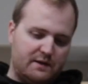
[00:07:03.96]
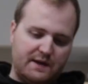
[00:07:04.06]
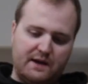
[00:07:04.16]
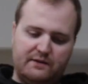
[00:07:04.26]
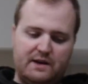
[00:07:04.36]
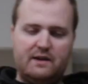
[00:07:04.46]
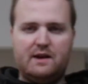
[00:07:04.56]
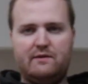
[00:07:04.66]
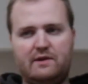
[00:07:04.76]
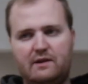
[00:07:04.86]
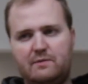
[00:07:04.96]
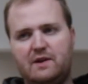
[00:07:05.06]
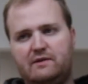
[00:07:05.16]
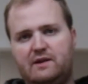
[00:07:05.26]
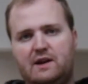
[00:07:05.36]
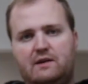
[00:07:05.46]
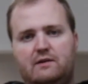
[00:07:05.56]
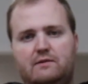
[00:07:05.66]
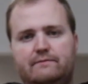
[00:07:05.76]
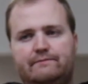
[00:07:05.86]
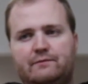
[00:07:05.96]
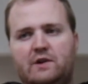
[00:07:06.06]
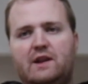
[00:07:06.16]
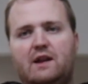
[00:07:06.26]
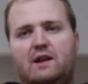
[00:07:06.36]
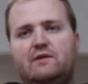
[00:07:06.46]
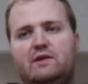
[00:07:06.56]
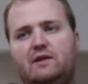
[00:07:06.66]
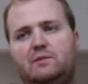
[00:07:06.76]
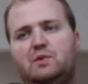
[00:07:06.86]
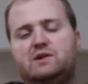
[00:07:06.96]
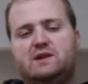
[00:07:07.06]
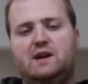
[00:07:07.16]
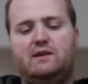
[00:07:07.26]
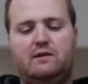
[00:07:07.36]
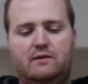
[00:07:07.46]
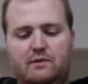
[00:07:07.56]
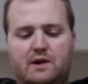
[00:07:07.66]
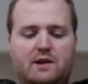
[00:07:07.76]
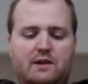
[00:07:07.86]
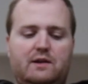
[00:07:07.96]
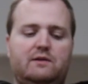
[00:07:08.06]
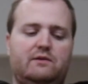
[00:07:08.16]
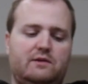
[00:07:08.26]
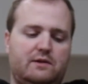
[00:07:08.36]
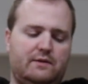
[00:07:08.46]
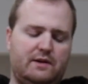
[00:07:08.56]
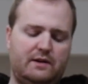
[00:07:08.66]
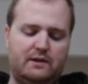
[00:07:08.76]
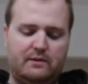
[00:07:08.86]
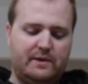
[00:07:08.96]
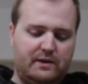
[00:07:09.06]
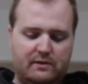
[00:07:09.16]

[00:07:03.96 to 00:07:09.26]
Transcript: Okay, so now that everything's mixed together, or now that everything's put together, you gotta like stir it around a little bit.